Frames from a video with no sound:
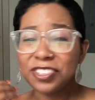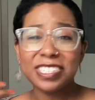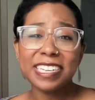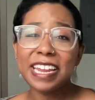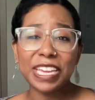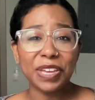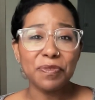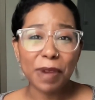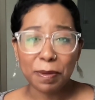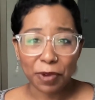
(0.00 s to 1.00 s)
just to kind of
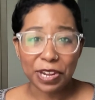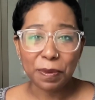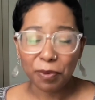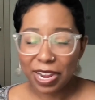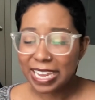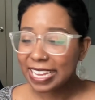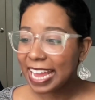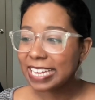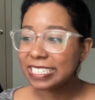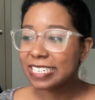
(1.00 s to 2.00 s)
give my brain a break
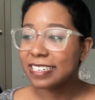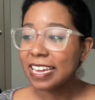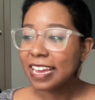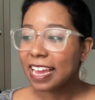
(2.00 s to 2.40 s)
and to